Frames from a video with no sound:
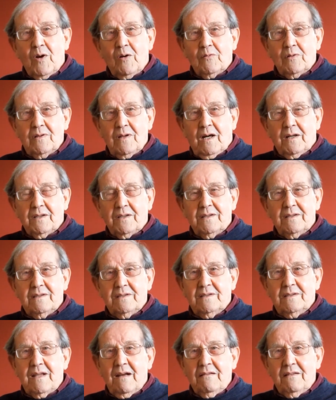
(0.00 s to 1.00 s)
Well, I
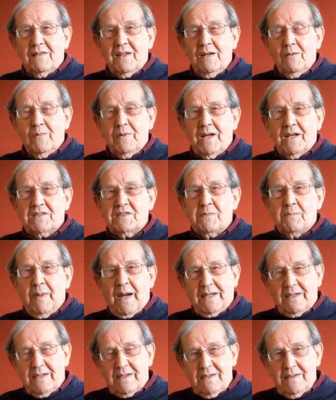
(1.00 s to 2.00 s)
don't think we
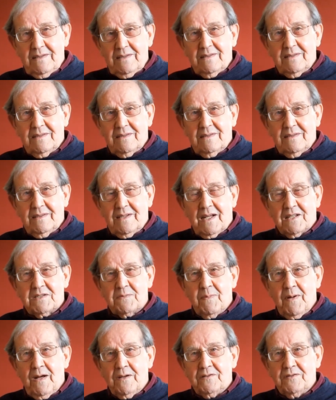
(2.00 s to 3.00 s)
expected the
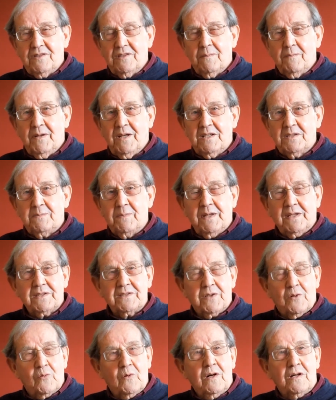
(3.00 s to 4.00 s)
explosion to be as big
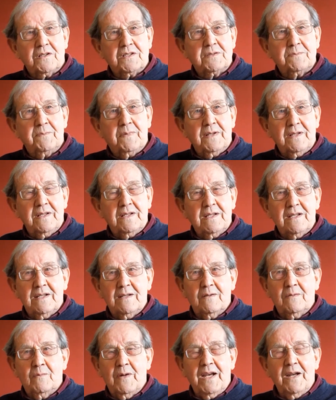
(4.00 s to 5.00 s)
as it was, but
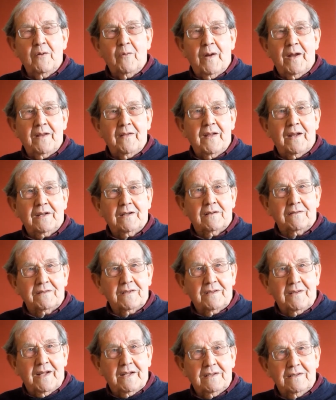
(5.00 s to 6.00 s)
when it went, they got
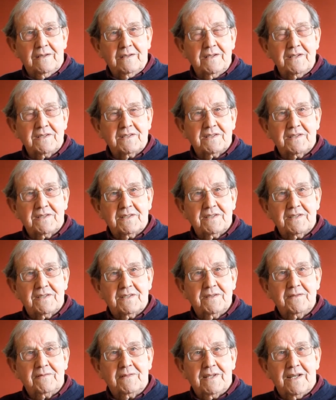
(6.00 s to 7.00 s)
this
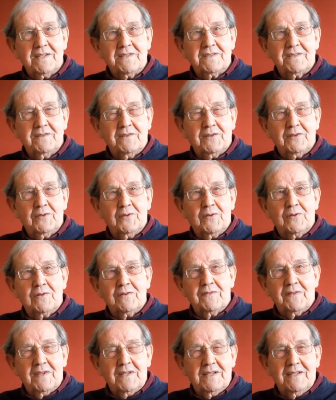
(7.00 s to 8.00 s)
suitcase to the
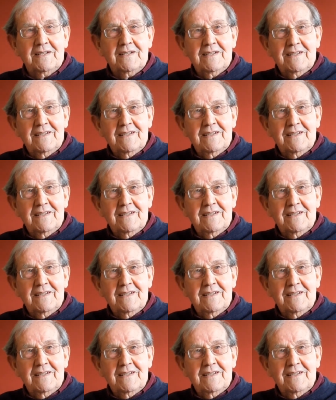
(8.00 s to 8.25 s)
door of the